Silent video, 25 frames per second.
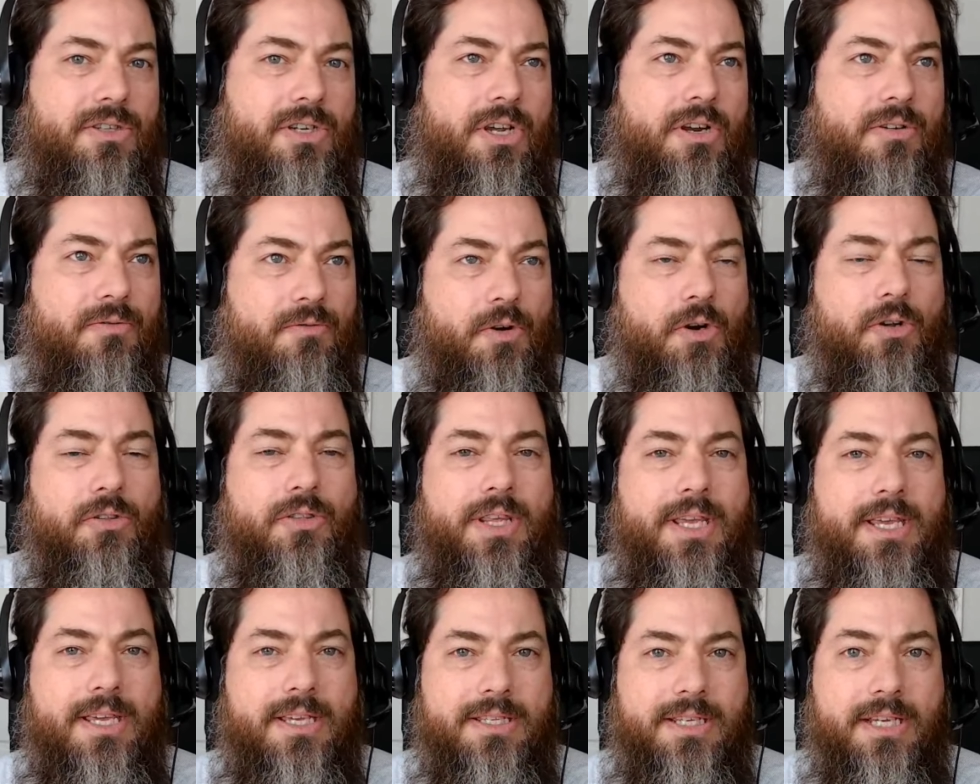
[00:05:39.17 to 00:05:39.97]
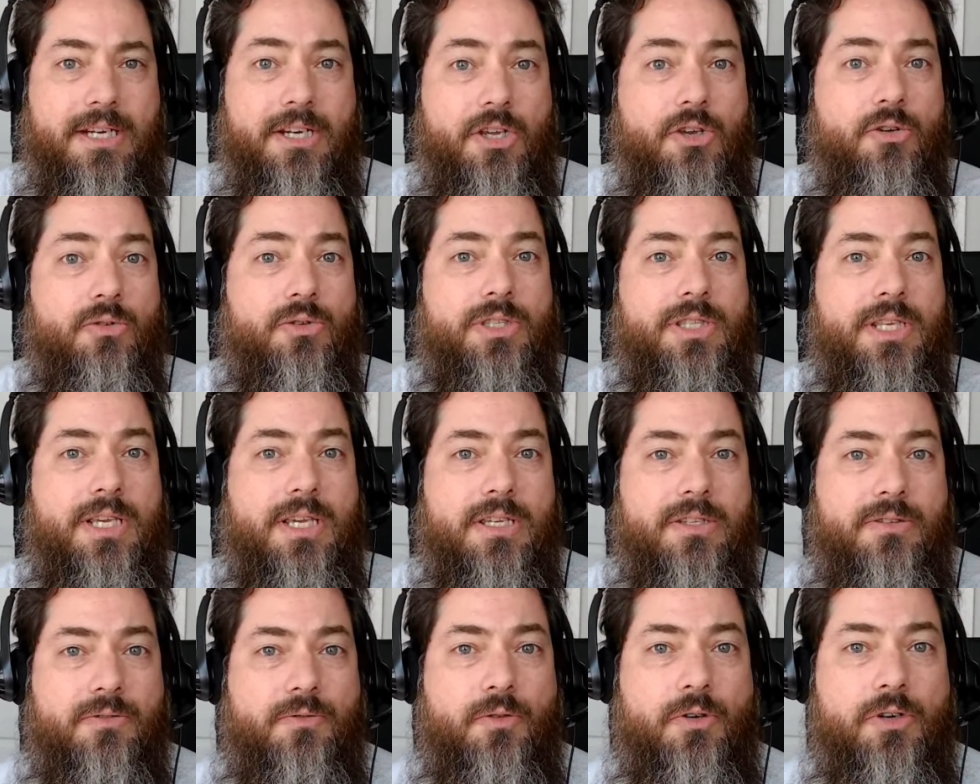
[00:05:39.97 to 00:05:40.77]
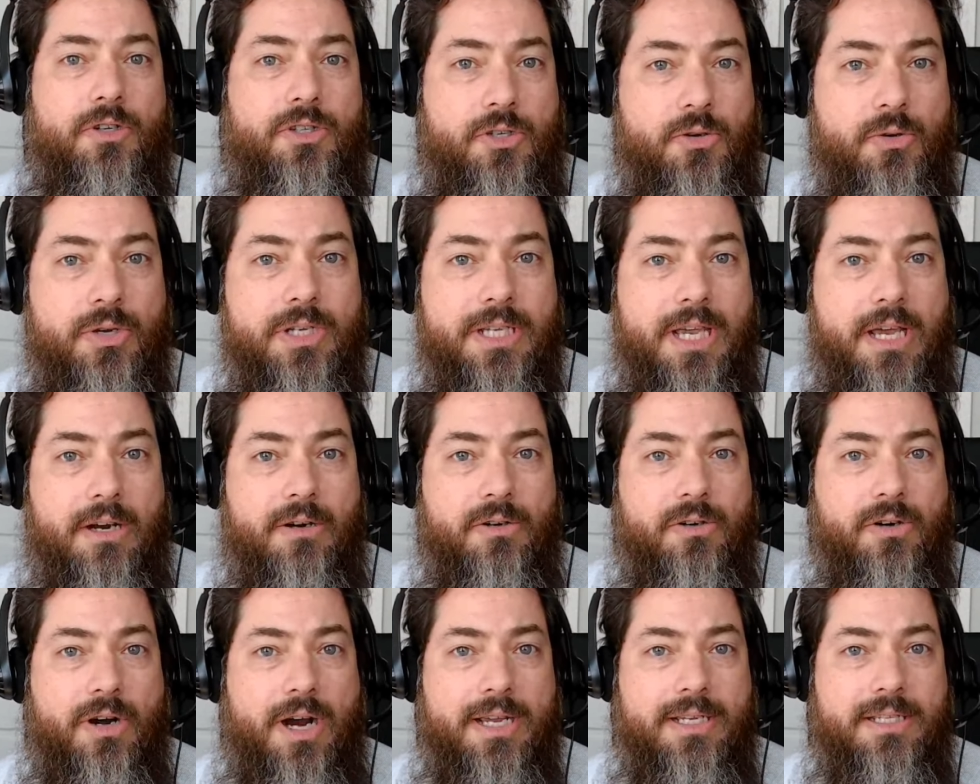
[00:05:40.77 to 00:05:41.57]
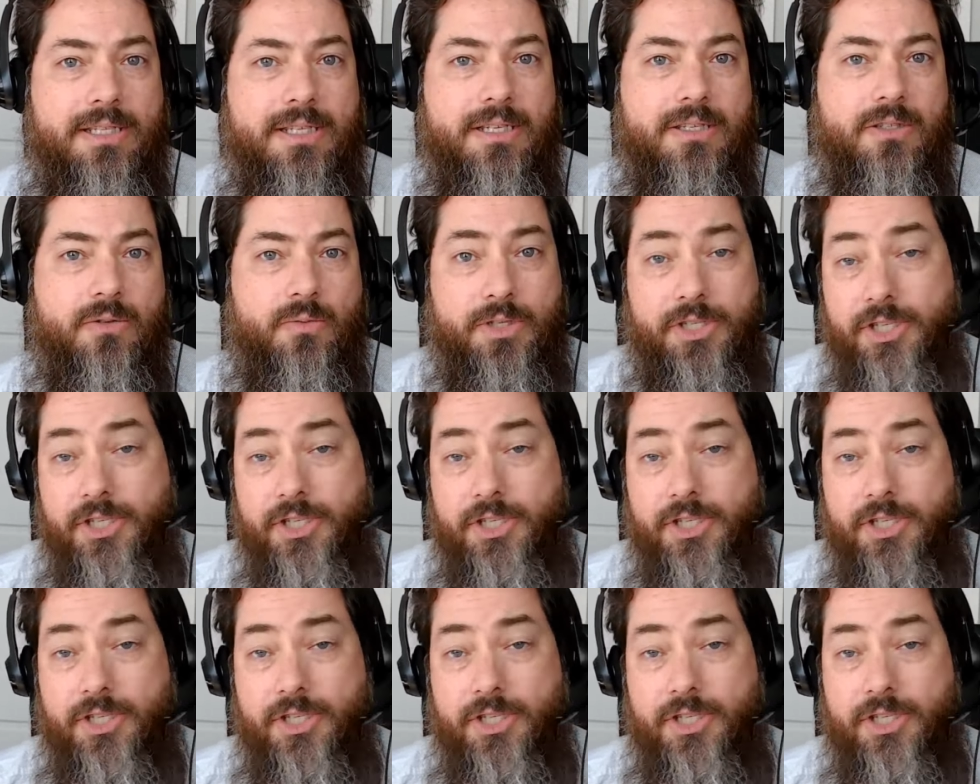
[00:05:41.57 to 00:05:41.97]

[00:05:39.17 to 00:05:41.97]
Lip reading: convert these and use these for suicidal crises,